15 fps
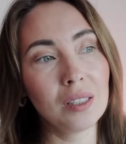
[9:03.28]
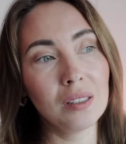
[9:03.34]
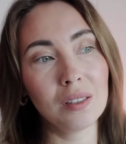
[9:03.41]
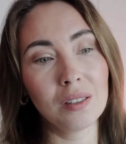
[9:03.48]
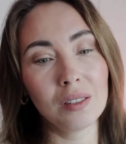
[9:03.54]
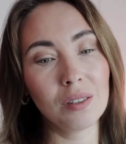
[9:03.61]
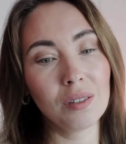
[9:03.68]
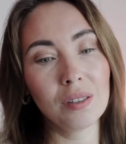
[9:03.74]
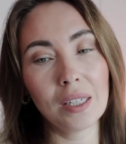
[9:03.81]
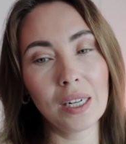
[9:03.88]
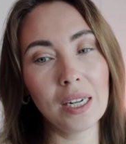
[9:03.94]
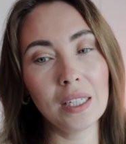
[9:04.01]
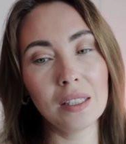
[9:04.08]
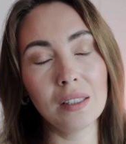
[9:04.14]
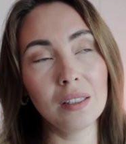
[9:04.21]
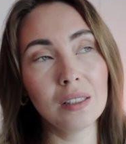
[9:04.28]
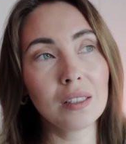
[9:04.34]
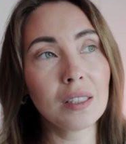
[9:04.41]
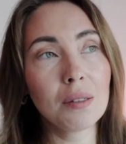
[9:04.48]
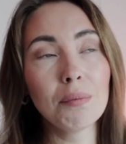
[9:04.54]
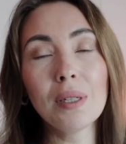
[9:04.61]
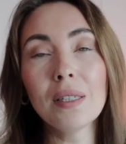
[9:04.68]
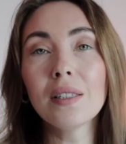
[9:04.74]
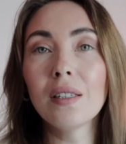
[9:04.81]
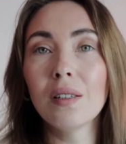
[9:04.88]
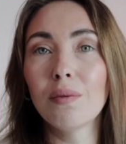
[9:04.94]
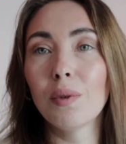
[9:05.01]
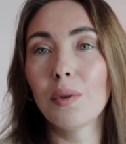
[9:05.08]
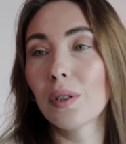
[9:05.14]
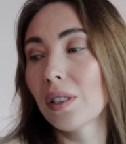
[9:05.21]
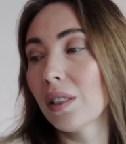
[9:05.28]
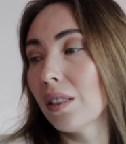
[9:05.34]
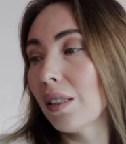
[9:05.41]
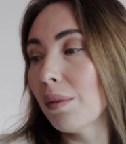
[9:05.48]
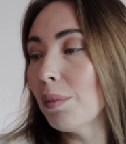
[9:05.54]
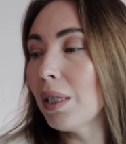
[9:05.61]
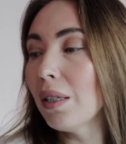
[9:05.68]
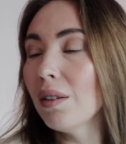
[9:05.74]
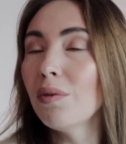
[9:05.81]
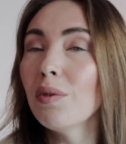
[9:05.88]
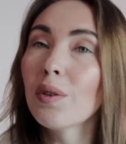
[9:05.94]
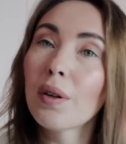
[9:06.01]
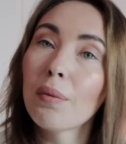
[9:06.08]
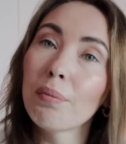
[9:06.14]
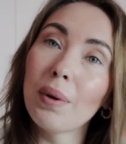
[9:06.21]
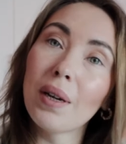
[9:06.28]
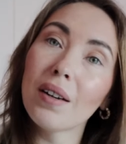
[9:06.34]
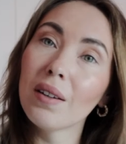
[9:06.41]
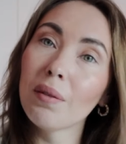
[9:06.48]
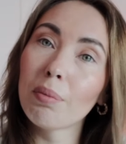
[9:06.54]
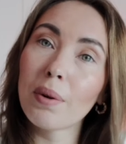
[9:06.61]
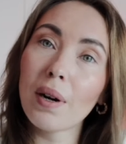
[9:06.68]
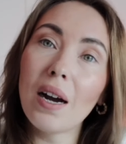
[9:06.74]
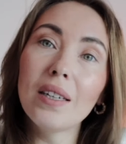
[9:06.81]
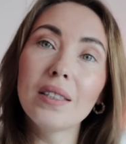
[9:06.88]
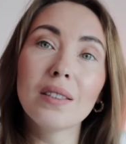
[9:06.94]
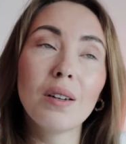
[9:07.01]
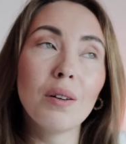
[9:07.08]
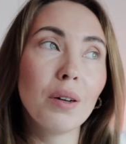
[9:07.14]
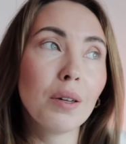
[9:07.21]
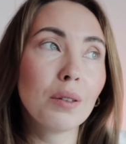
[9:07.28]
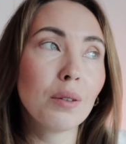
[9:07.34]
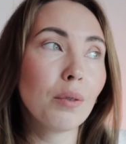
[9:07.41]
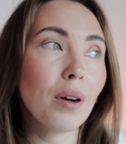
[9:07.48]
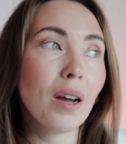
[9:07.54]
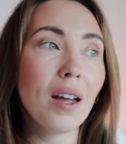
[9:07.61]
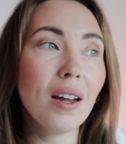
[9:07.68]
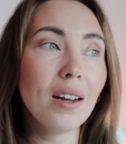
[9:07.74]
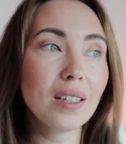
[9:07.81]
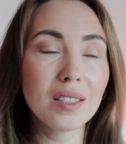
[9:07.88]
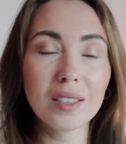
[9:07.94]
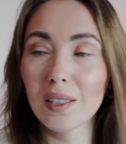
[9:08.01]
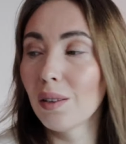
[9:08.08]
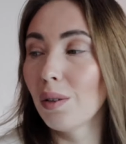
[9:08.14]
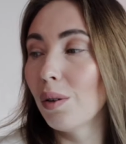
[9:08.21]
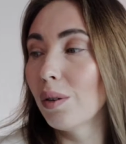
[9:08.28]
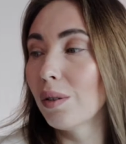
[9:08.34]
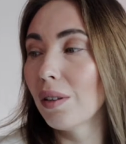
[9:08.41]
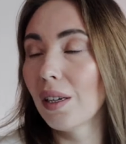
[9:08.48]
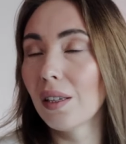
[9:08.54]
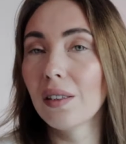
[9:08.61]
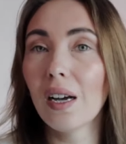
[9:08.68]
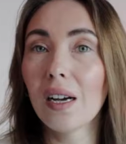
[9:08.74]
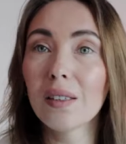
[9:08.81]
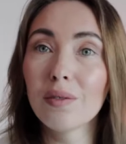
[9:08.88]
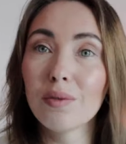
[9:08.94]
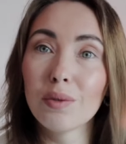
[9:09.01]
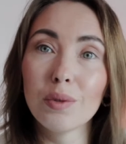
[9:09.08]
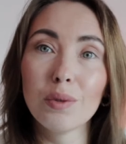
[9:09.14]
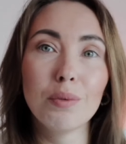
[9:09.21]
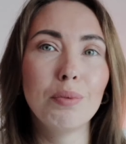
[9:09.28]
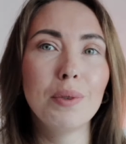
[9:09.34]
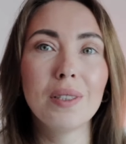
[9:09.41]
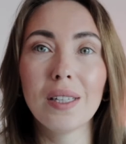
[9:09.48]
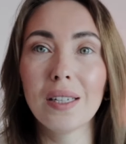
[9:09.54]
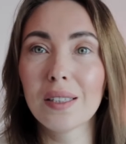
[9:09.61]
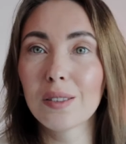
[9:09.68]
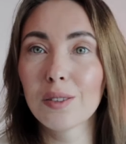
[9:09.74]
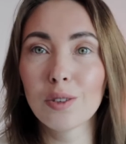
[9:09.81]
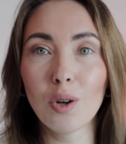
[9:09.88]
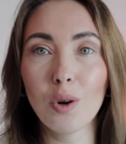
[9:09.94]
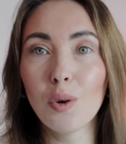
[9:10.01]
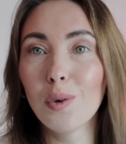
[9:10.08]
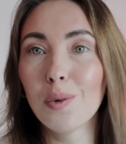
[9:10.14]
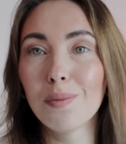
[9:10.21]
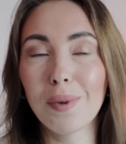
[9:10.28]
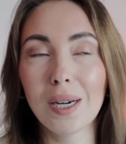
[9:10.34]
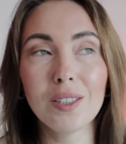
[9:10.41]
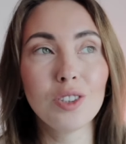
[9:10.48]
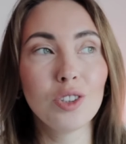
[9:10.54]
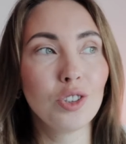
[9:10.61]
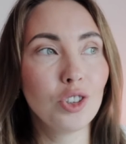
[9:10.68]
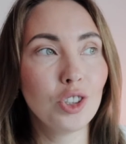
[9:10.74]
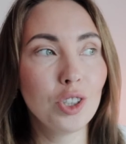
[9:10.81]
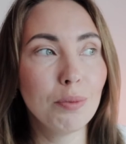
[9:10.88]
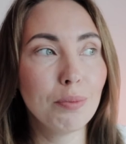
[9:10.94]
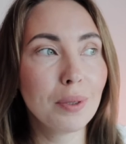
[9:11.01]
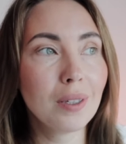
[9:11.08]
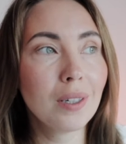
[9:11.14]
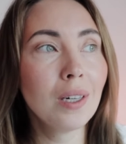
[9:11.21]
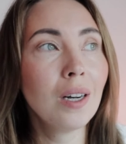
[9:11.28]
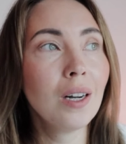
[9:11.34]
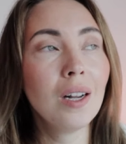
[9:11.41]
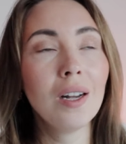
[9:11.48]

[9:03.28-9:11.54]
is so great, it's completely worth it. I mean, if you compare the price going to a hair salon, that would be like so much cheaper,